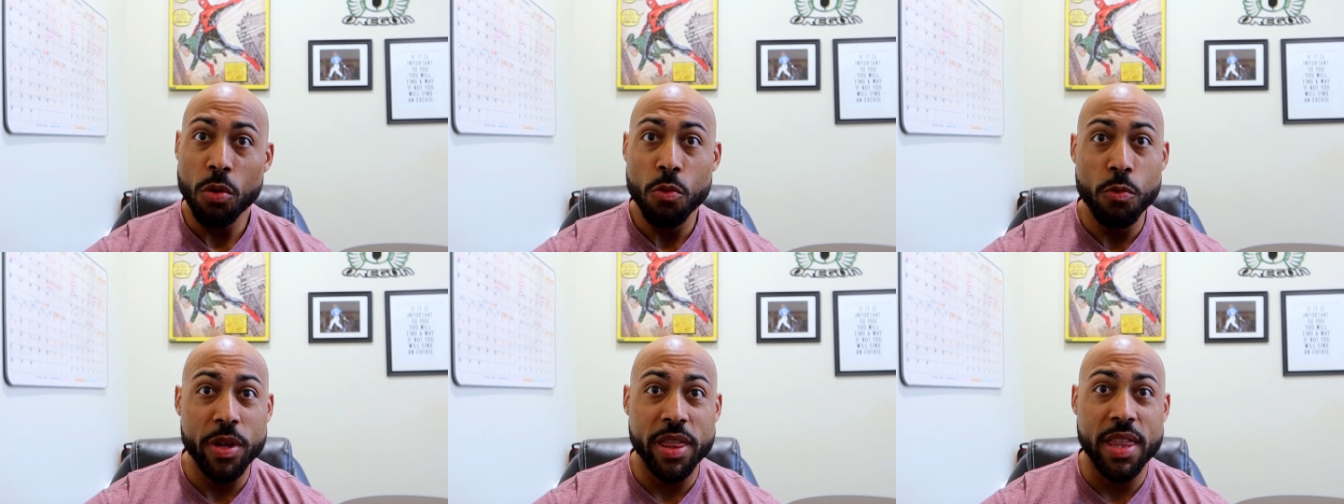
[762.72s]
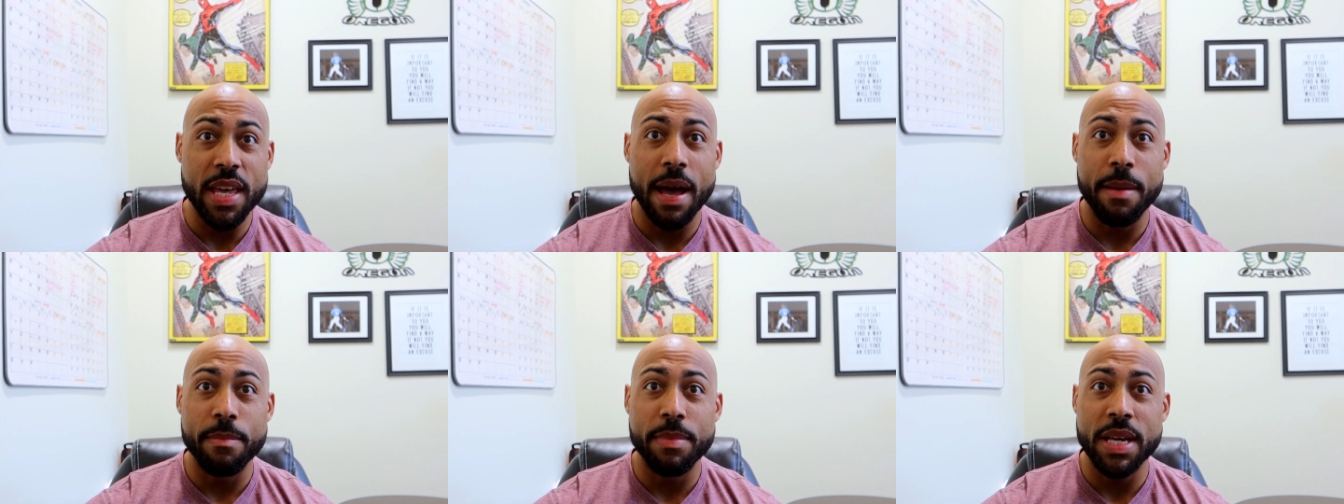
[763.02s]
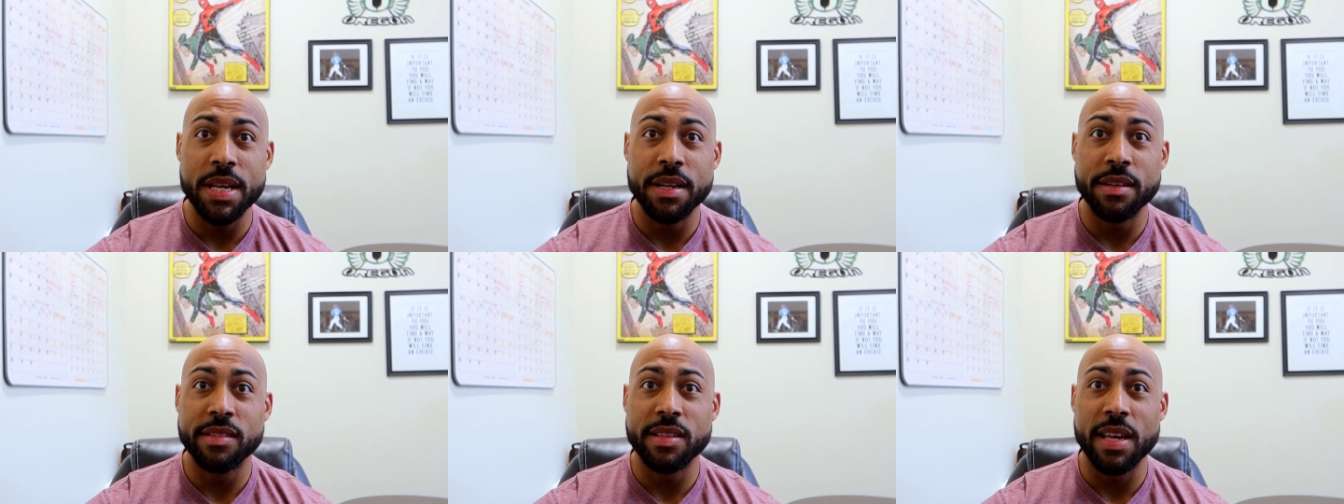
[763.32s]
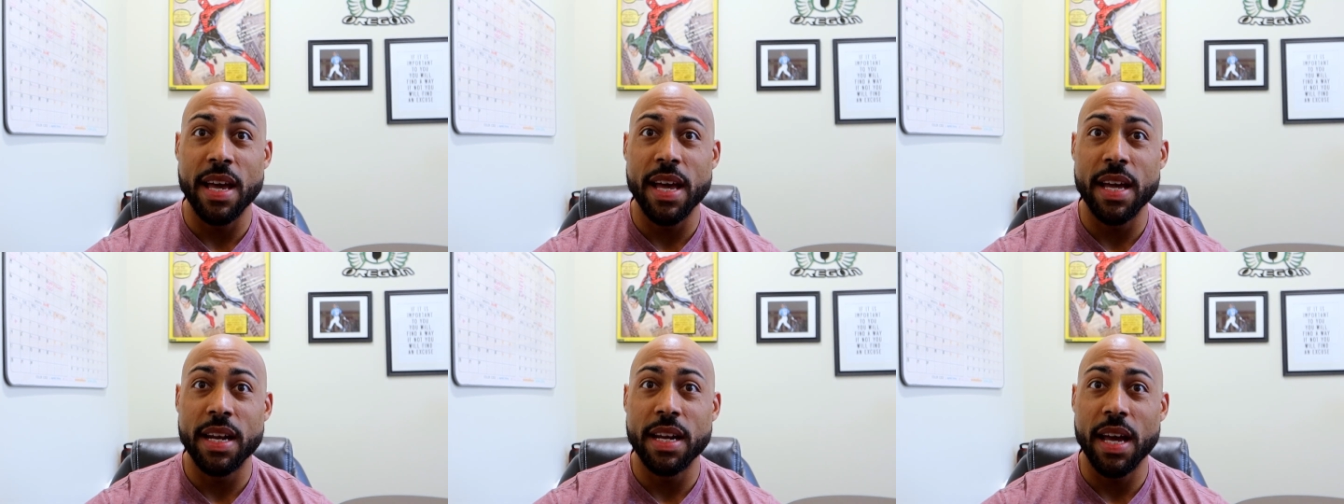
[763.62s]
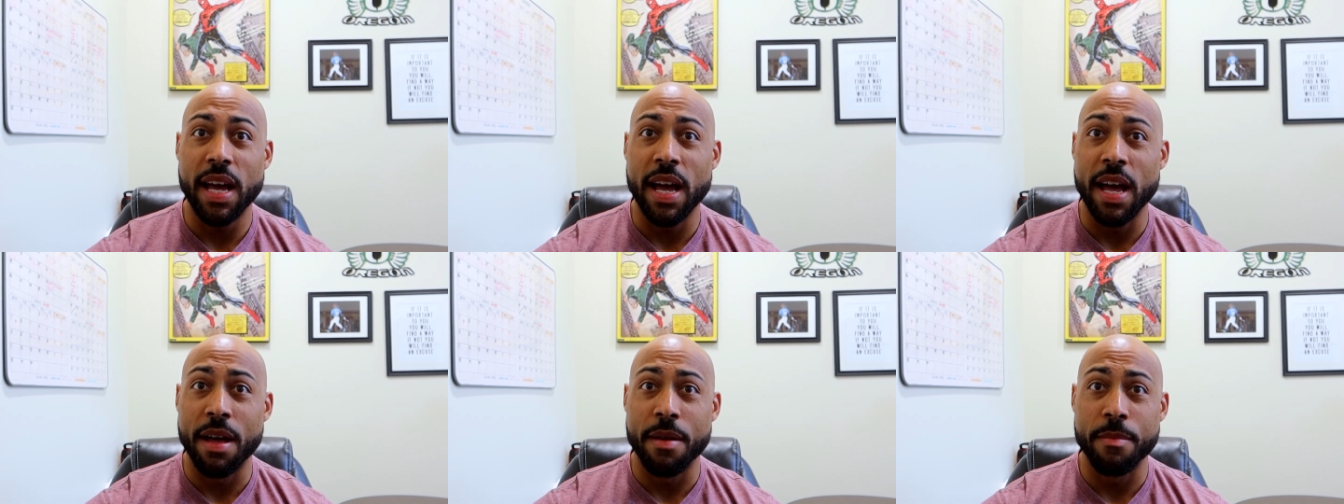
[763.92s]
with that being said,
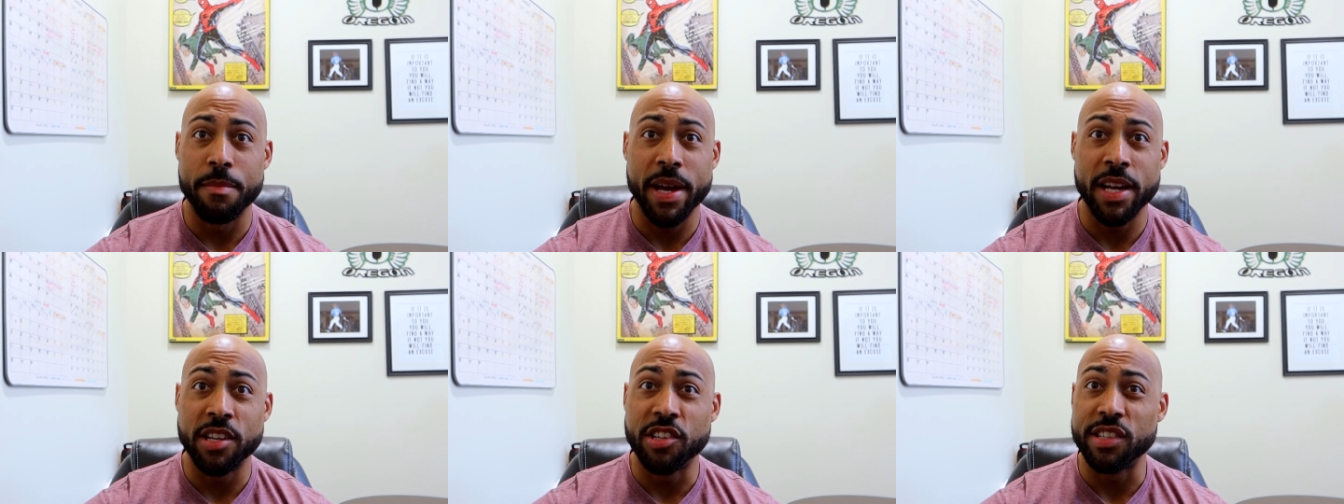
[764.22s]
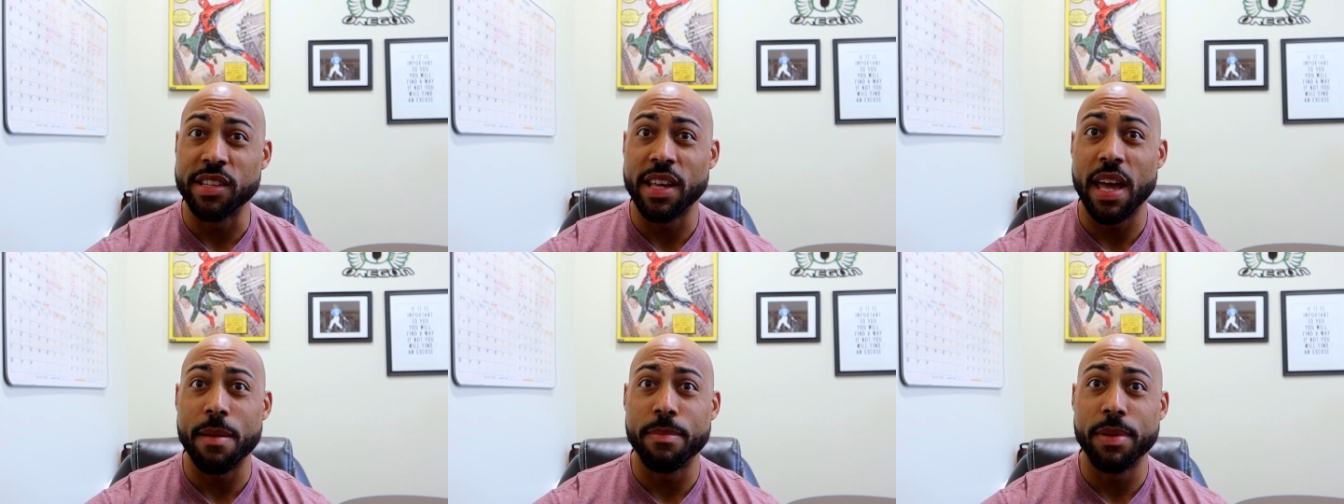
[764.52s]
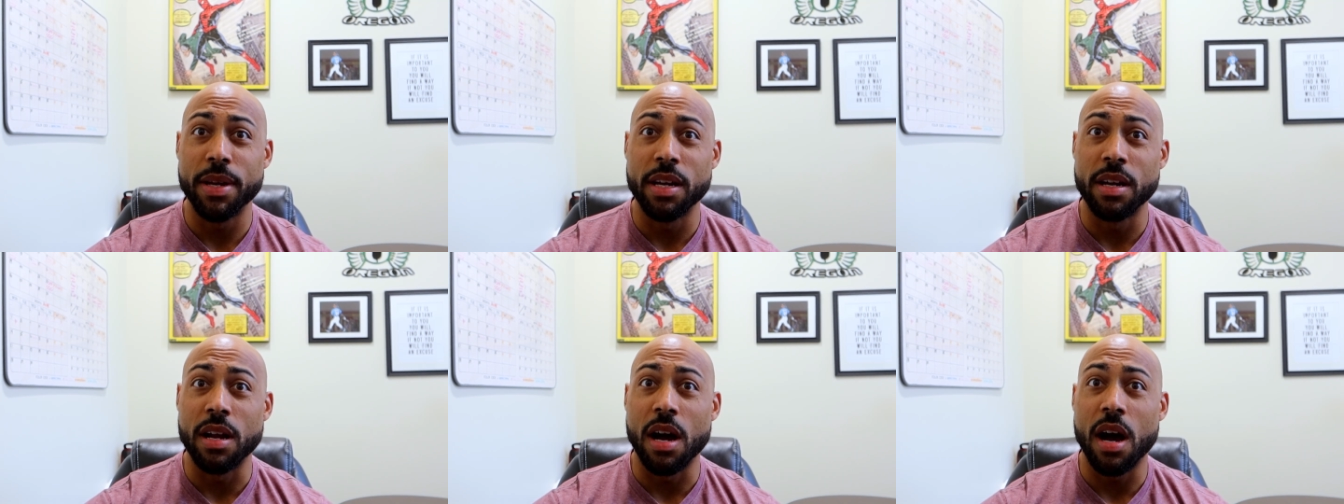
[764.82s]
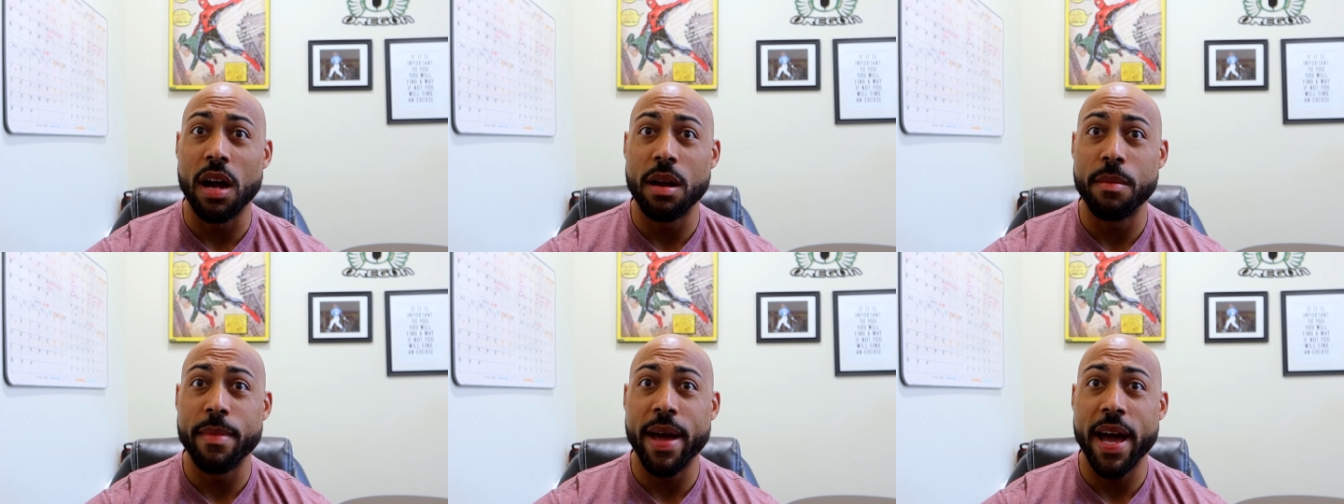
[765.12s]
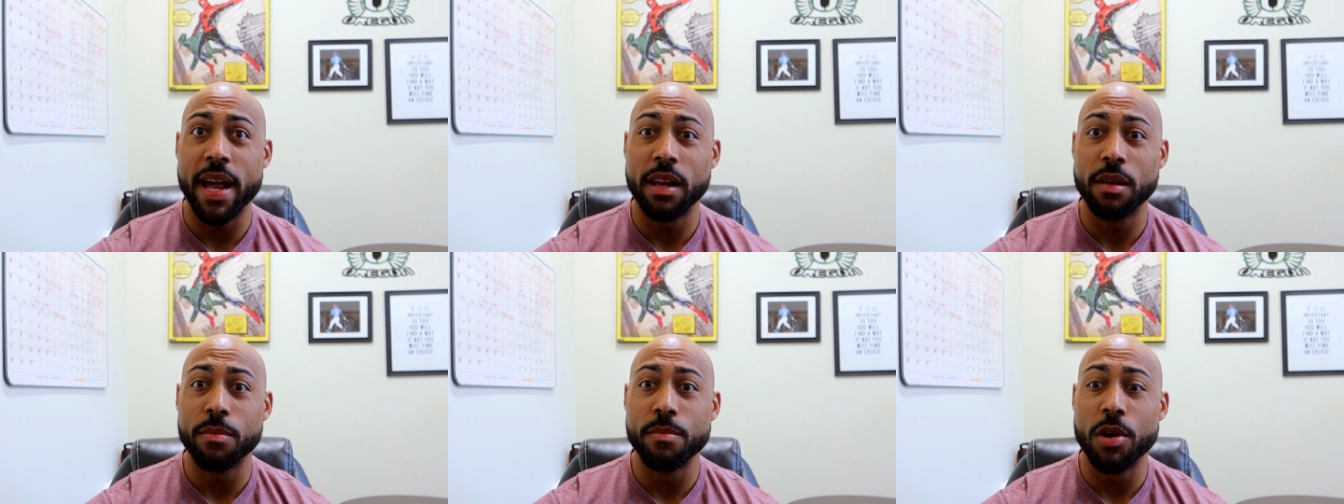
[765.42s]
I just kept it in
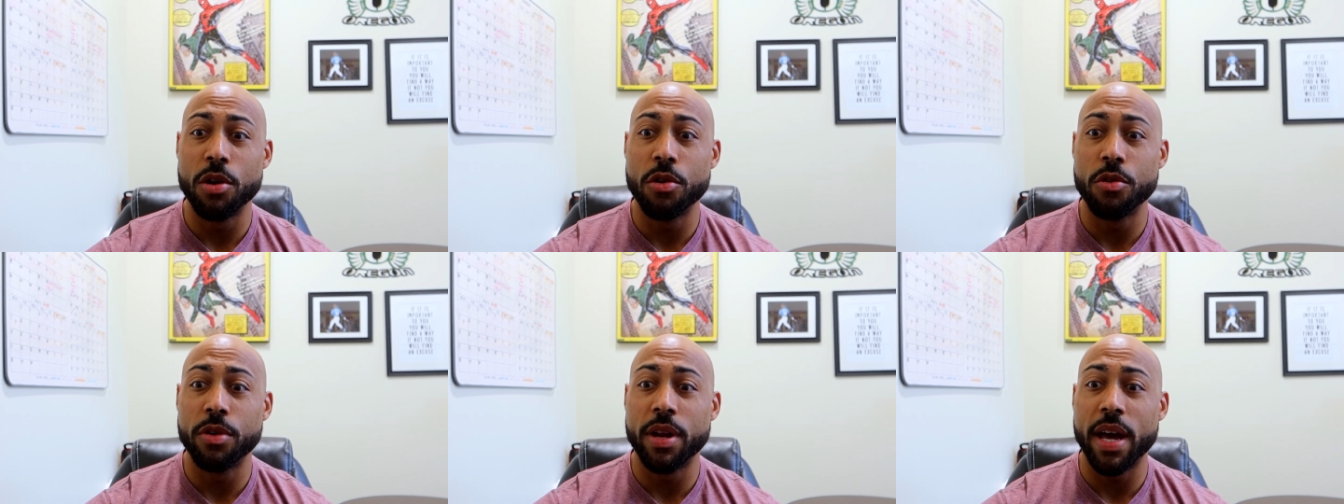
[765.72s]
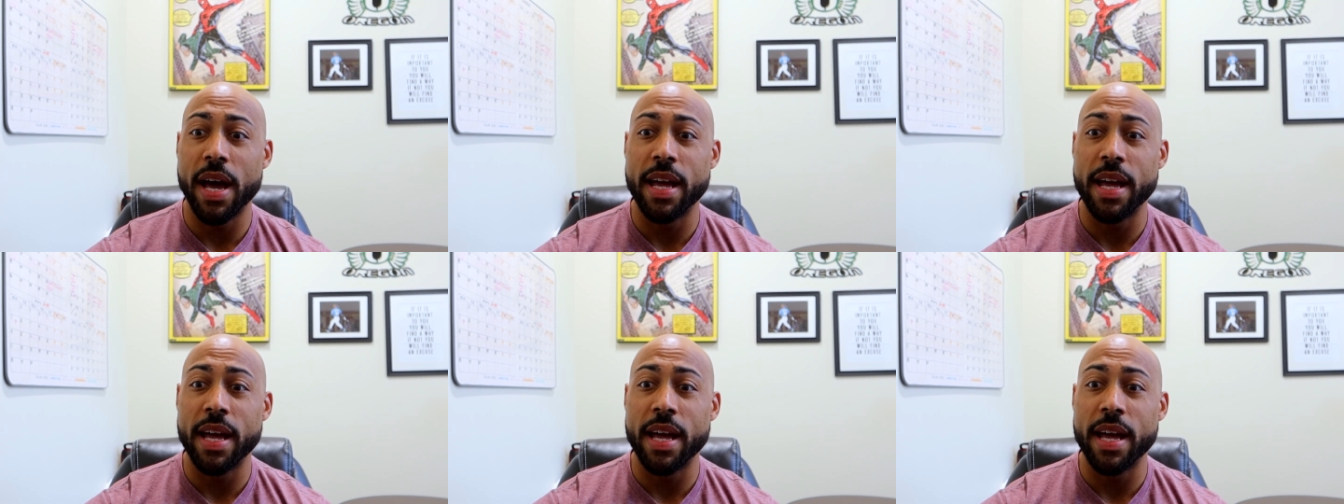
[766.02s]
automatic mode.